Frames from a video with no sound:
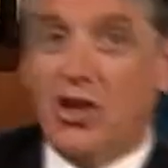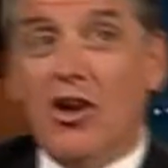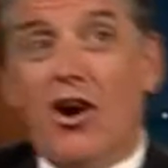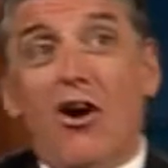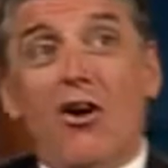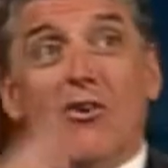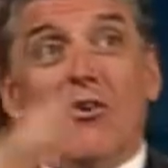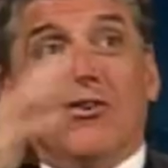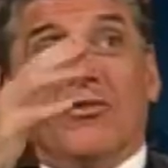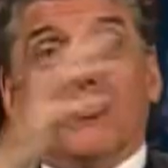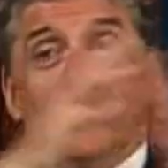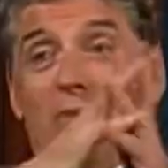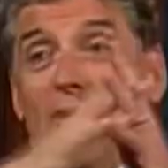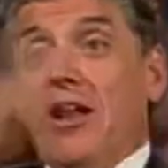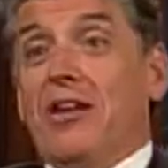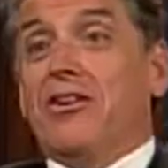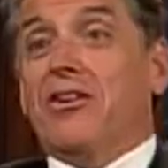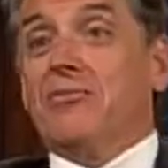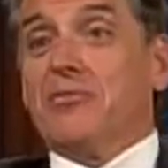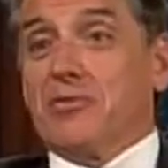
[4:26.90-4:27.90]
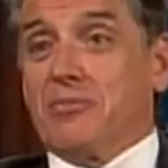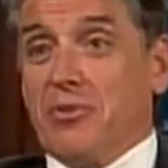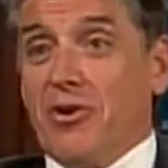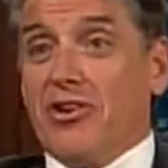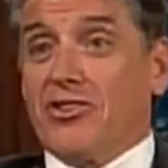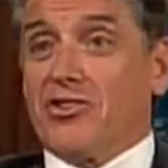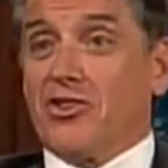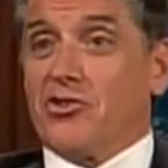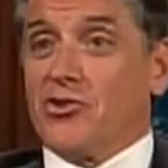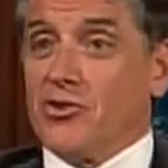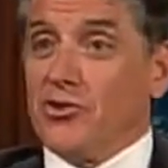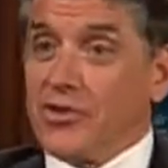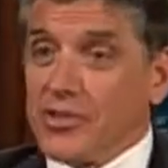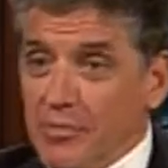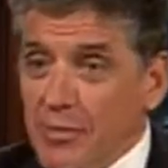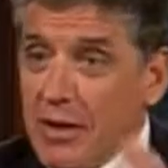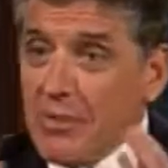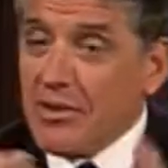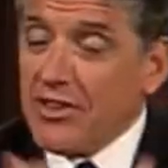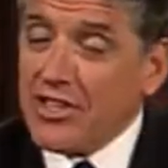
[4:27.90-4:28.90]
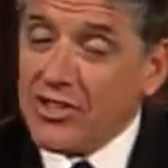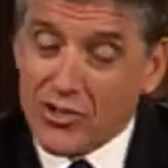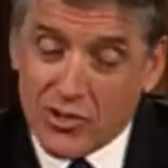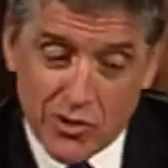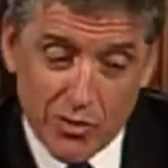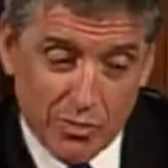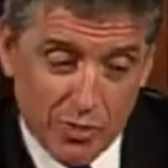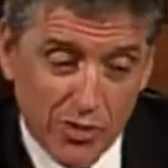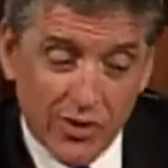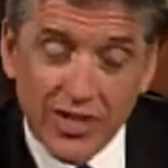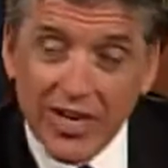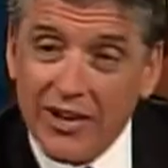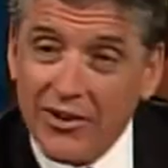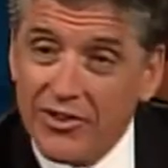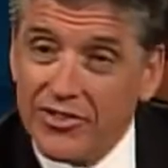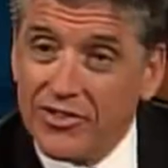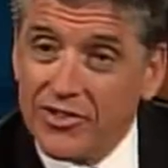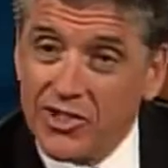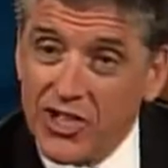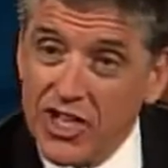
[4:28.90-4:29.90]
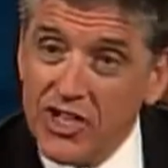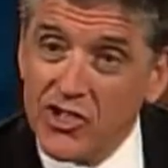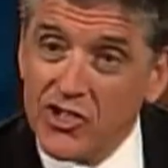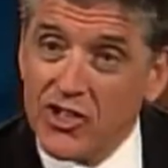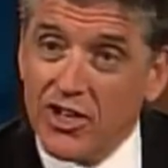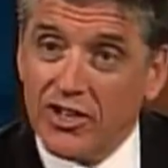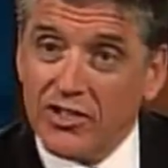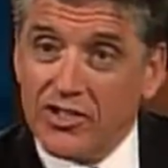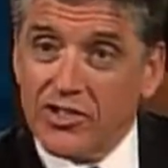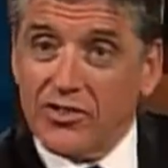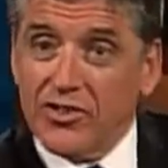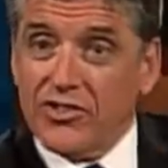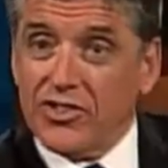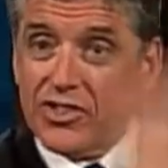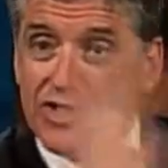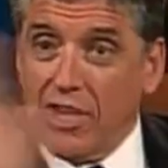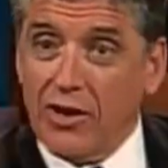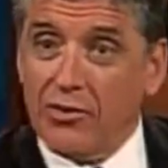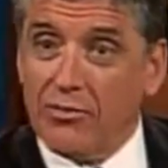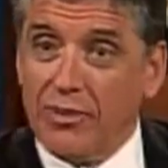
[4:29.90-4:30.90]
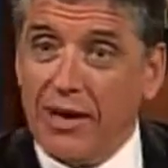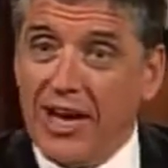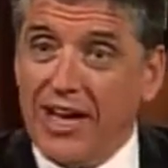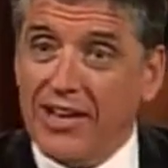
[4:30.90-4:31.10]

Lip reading: Geelong welcomes prostitutes. Maybe they should put that on their T-shirts and on the town